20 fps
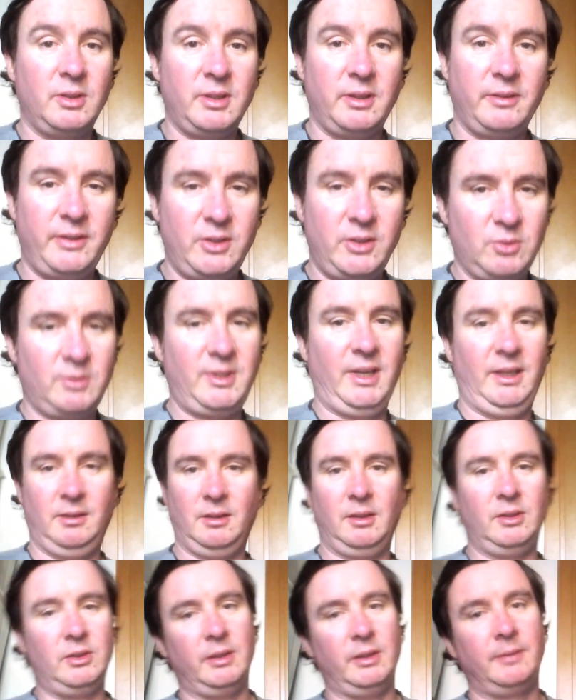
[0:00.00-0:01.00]
audiovisual
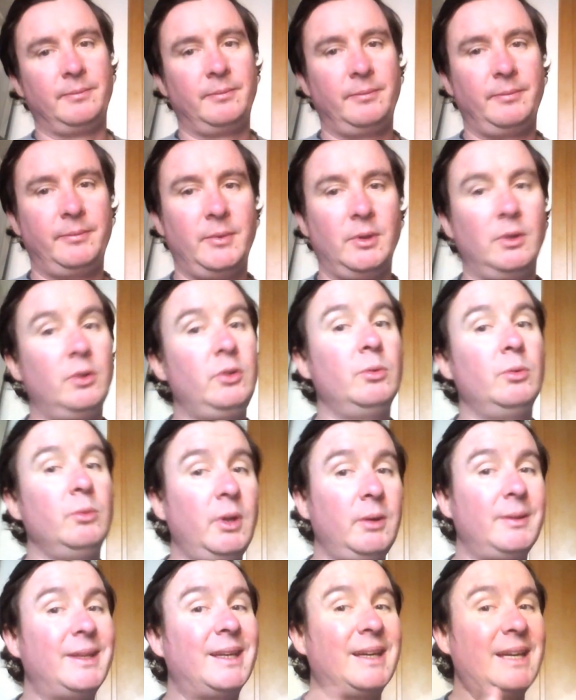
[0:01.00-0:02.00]
technology.
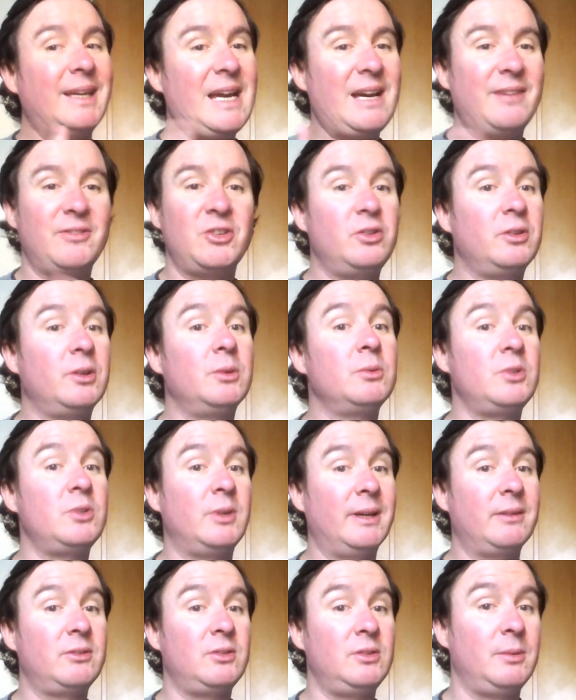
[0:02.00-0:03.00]
You'll note that I haven't
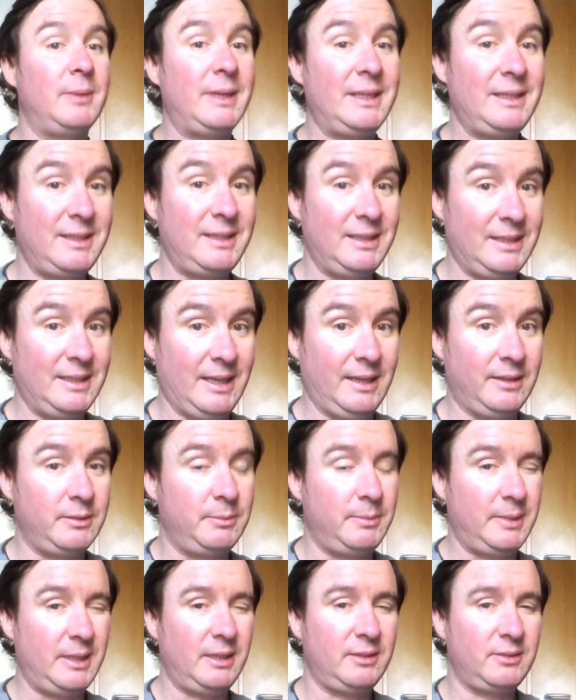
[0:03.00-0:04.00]
told you how to do anything
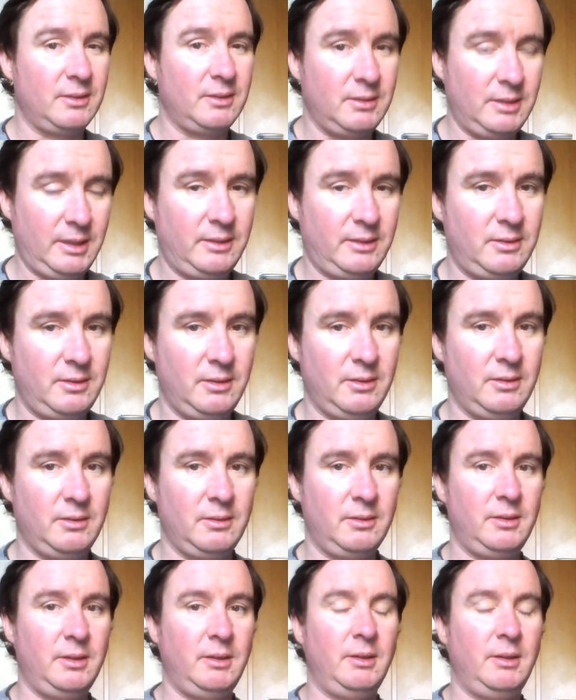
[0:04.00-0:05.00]
yet. That's not an
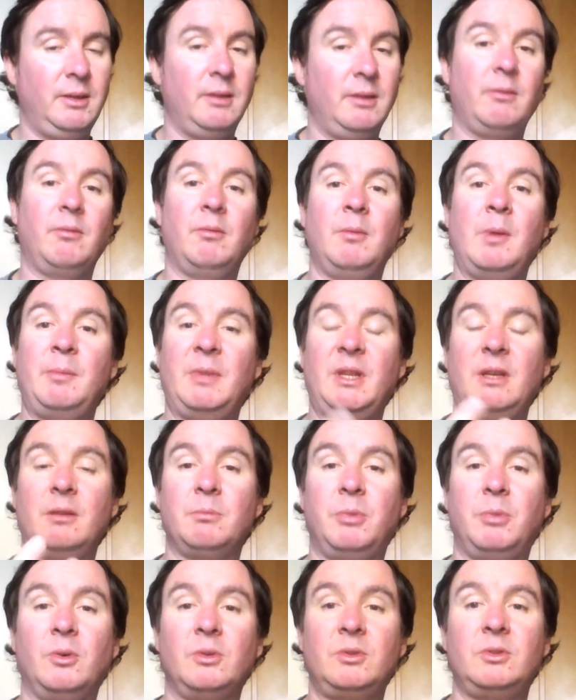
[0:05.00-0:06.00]
accident. Remember
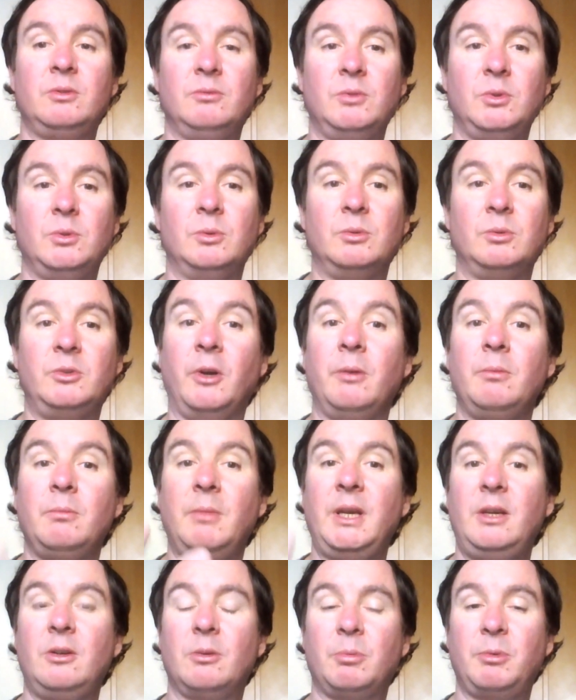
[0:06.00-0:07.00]
the important rule,
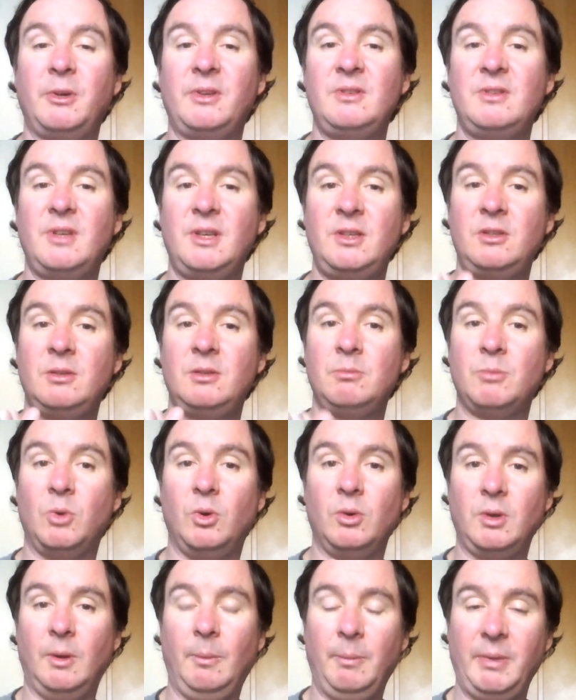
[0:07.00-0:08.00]
don't make your presentation
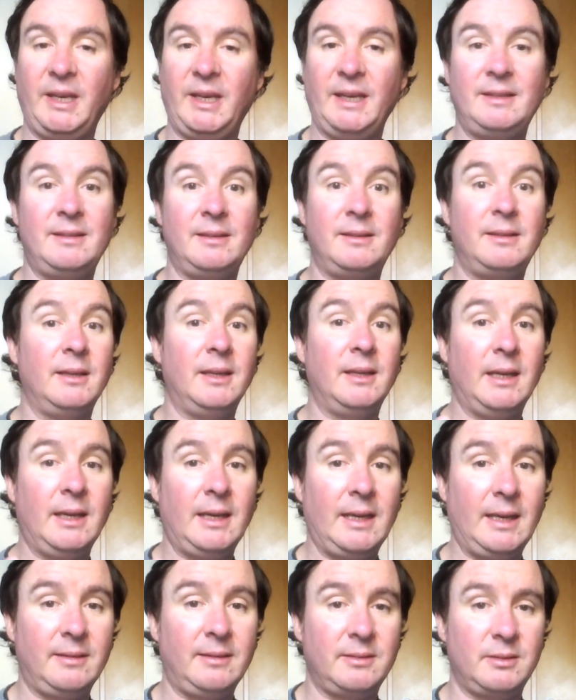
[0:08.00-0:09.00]
more complicated than
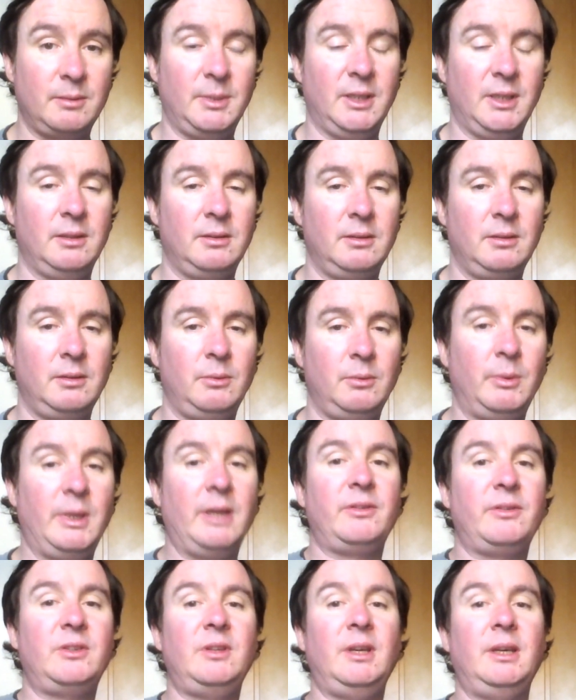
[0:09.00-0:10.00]
it has to be.
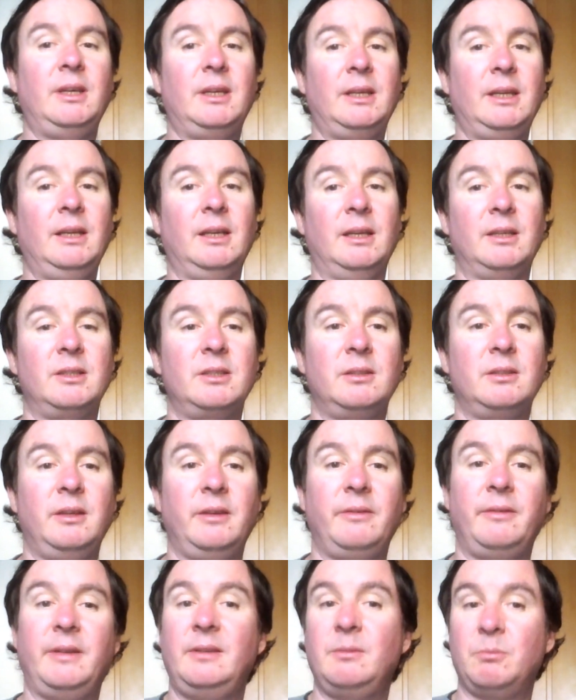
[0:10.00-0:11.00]
We have a saying in English,
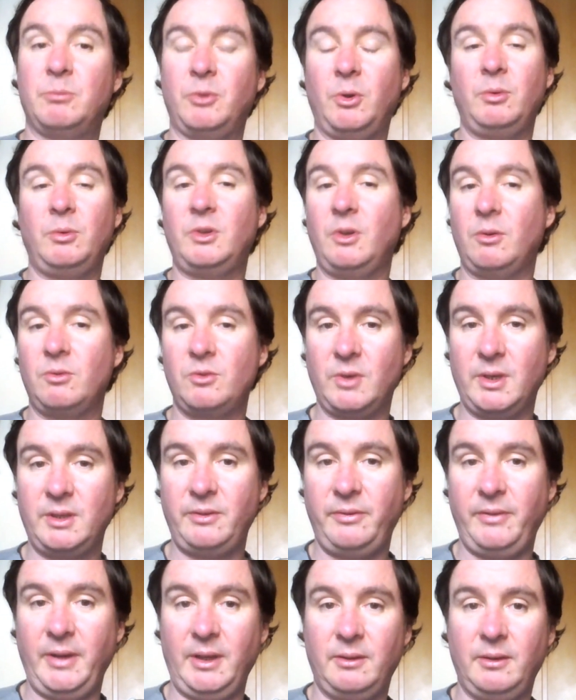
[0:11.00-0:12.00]
if it isn't broke, don't
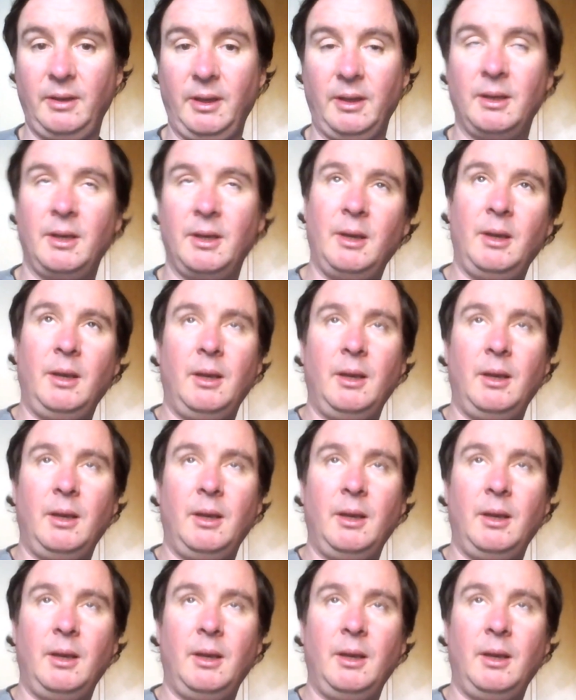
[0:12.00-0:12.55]
try to fix it.